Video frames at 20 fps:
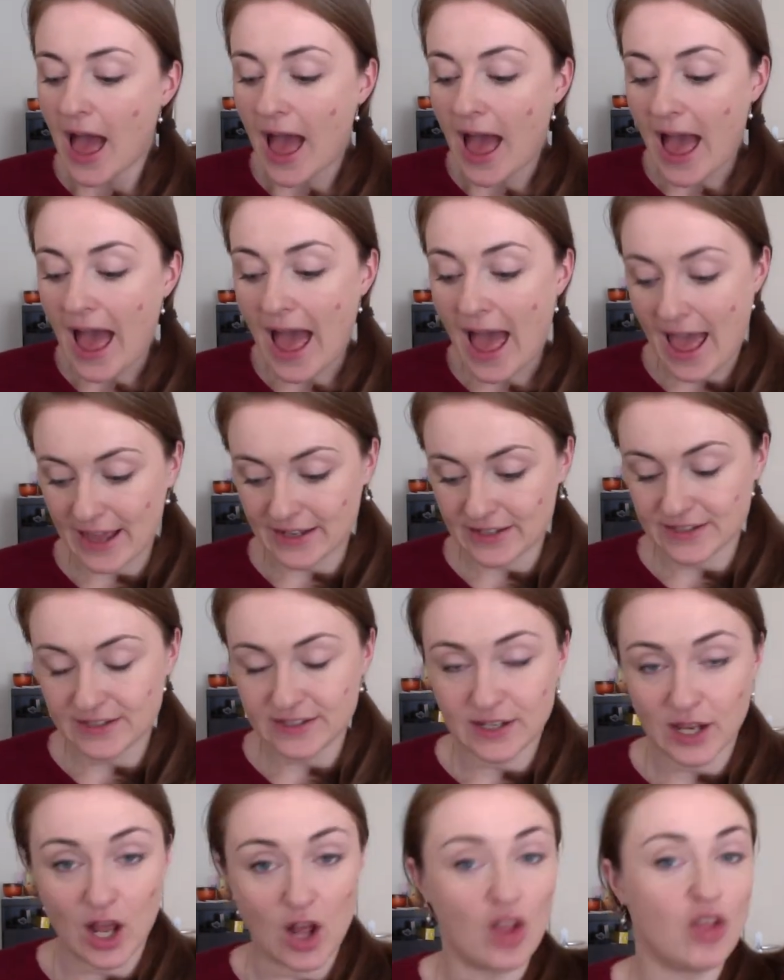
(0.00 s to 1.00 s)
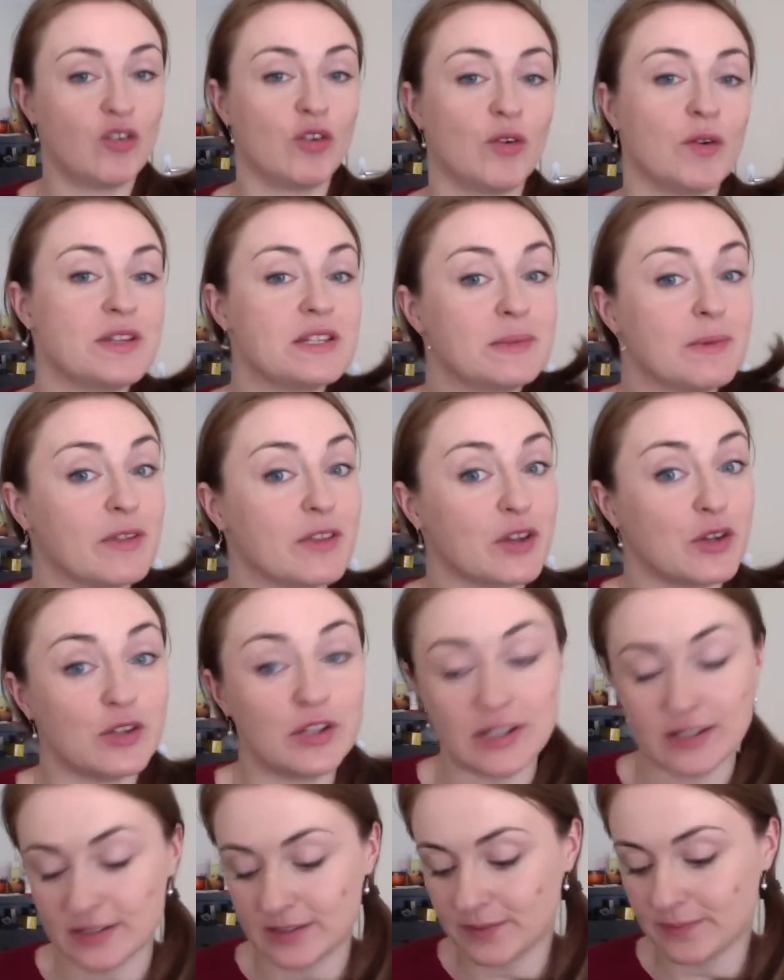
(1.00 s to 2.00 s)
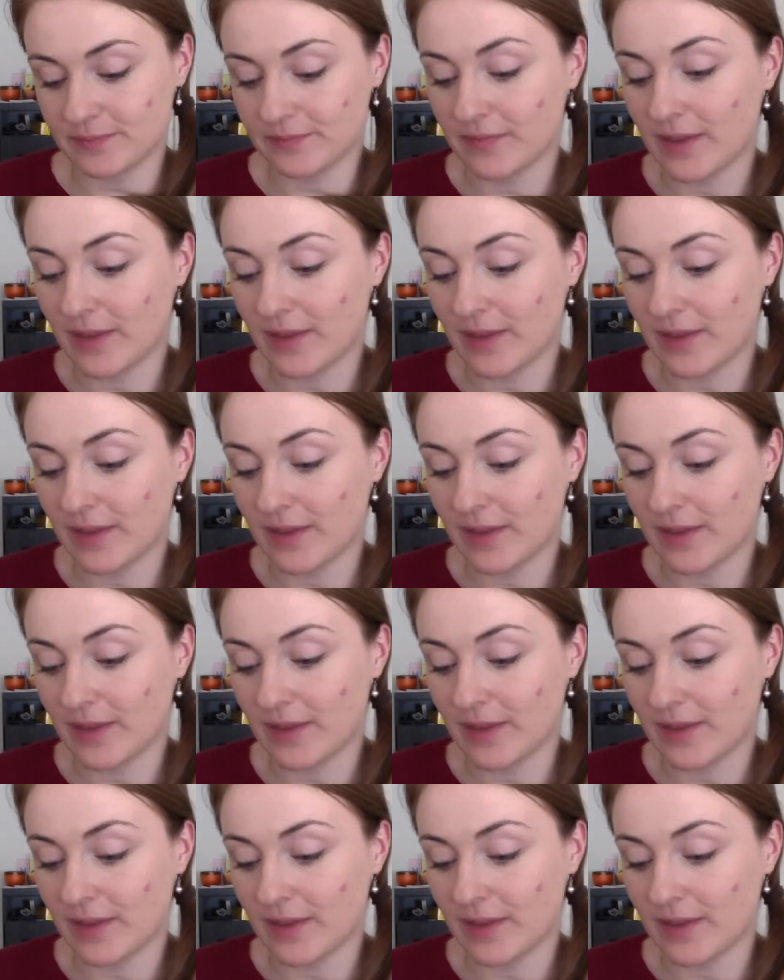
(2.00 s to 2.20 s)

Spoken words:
And I'll throw in some other goodies.